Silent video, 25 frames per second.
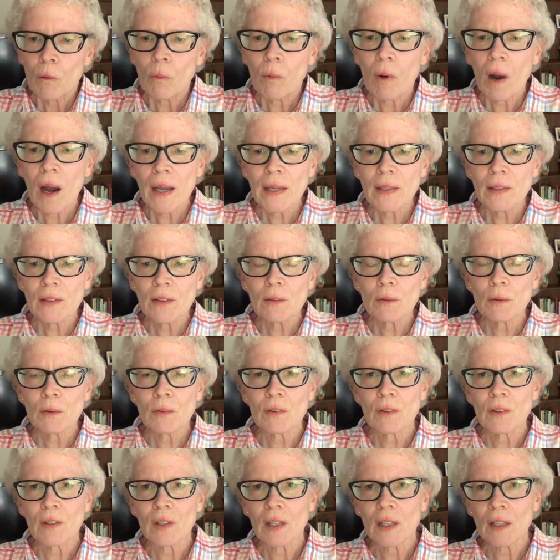Why do you
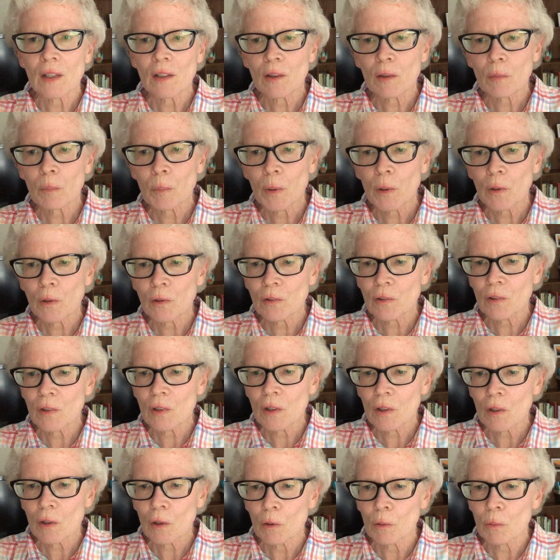think the
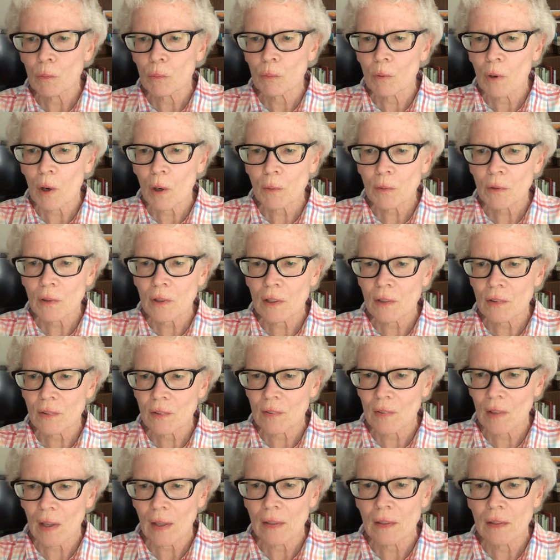person who wrote this
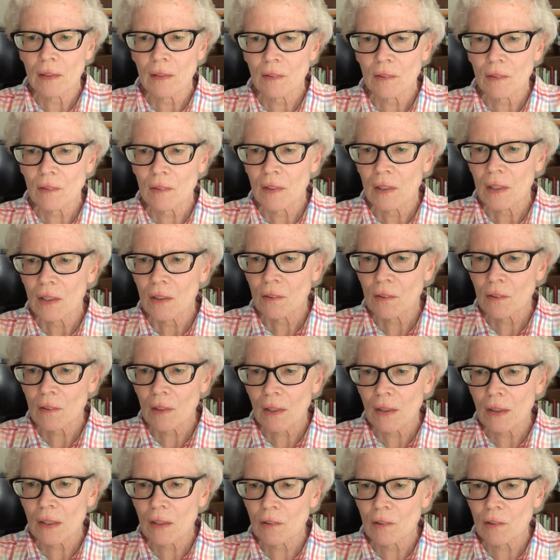sentence
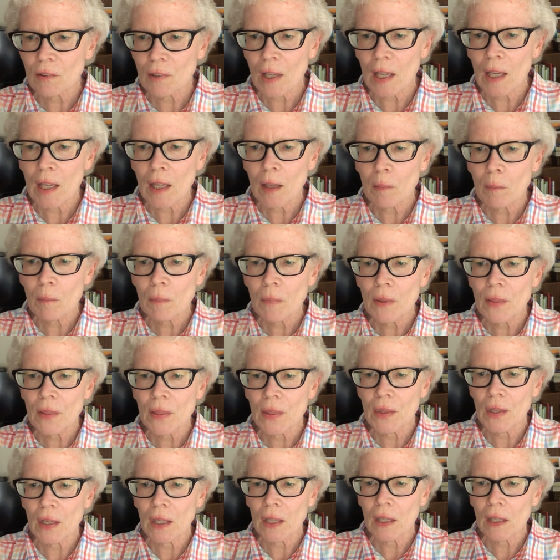said the same
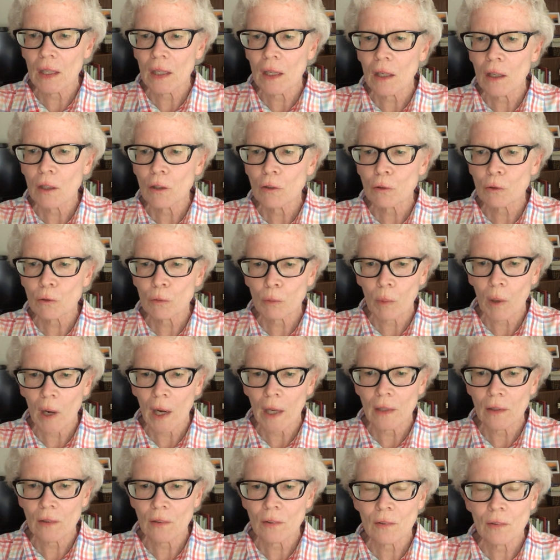thing
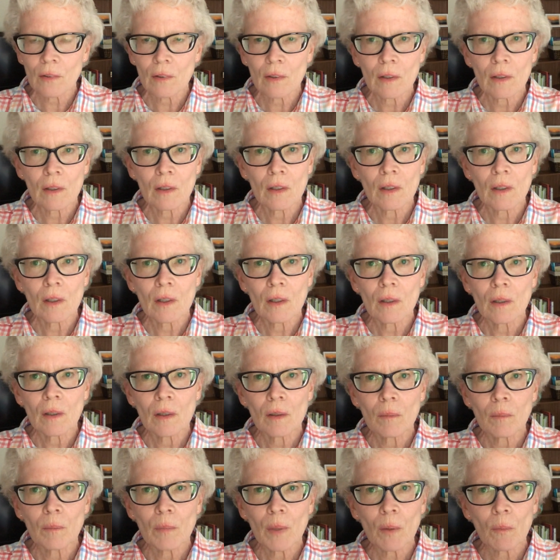twice,
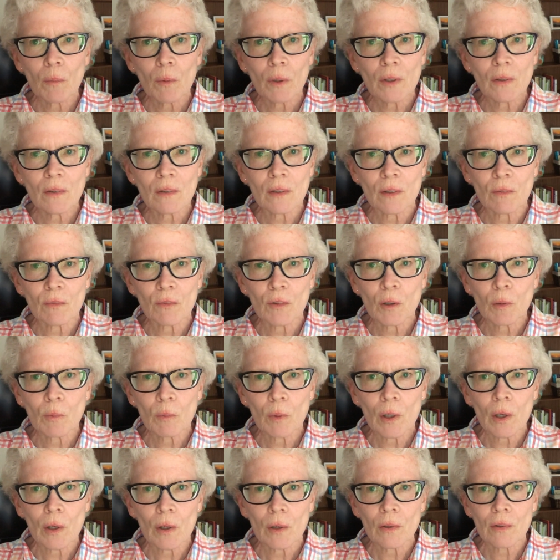but with different
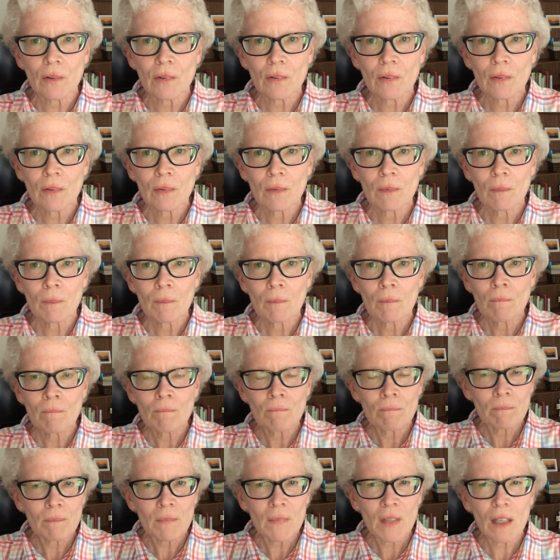words?
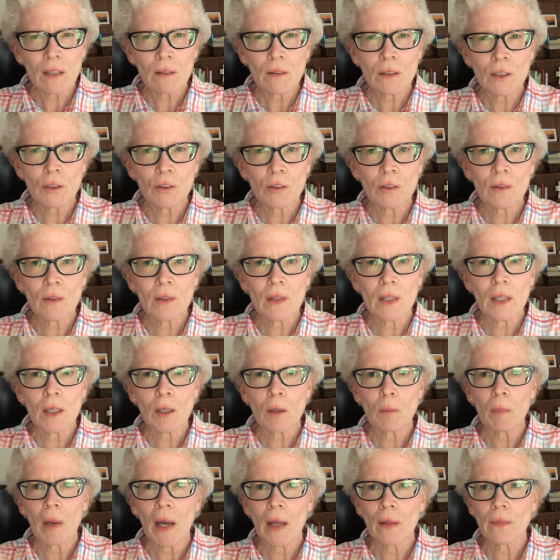I'll let you think
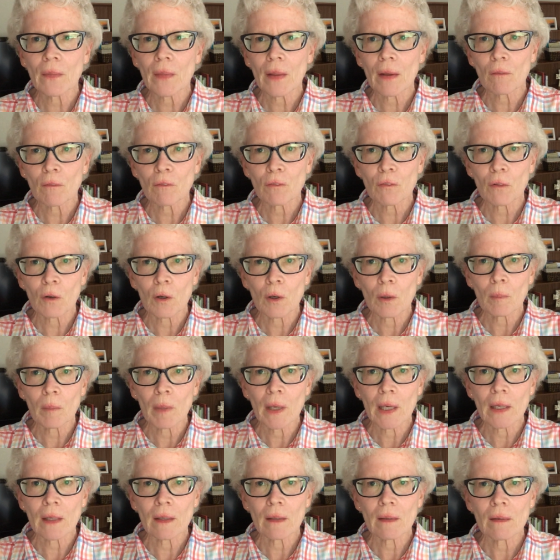about that for a
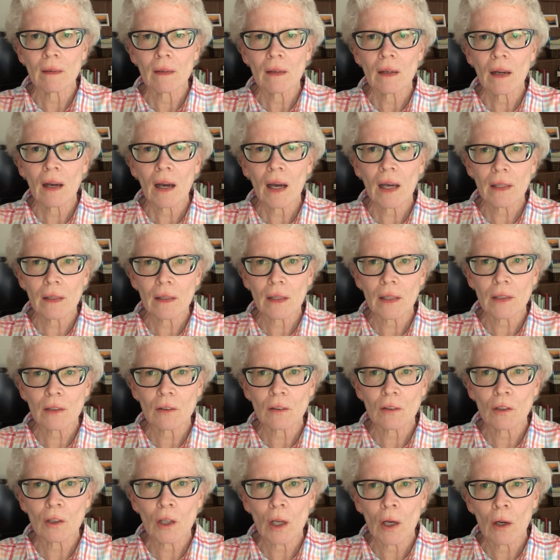minute. I'd like
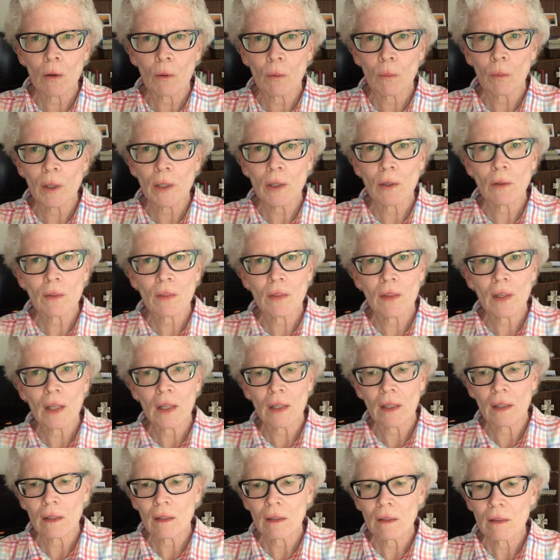to know what you
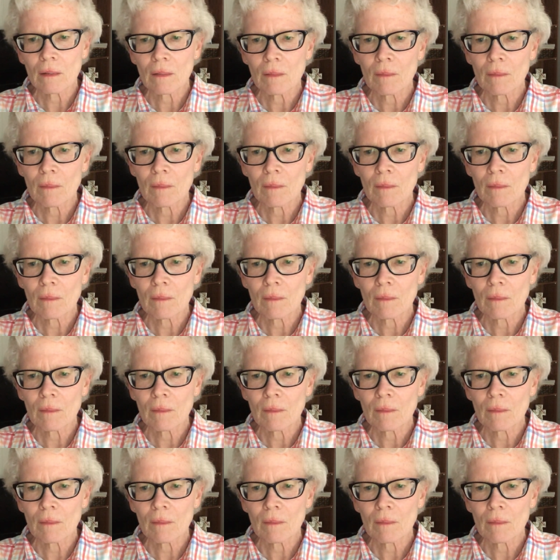think.